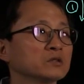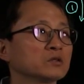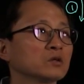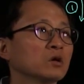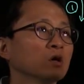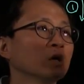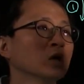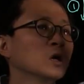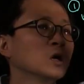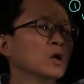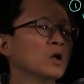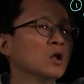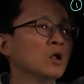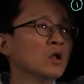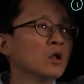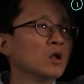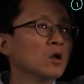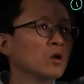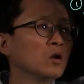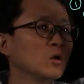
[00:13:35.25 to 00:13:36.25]
So
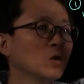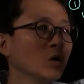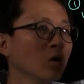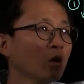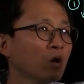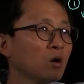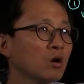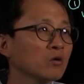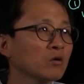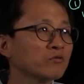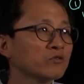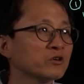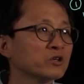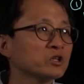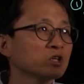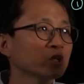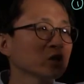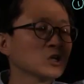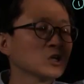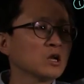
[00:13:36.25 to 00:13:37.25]
long
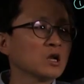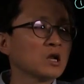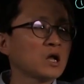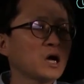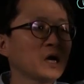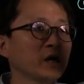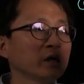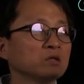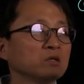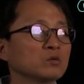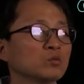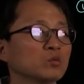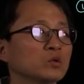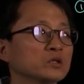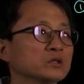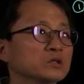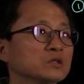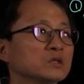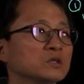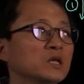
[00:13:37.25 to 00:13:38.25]
vertical lined
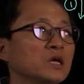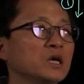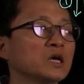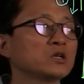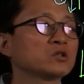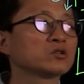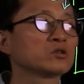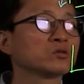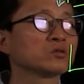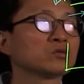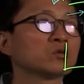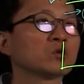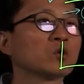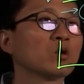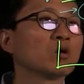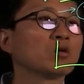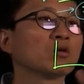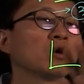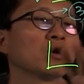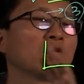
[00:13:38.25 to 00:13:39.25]
ones, they should
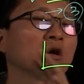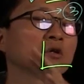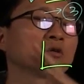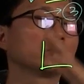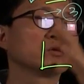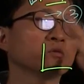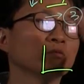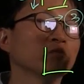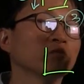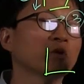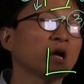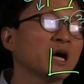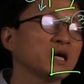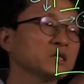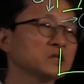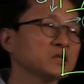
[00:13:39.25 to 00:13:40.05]
go on the right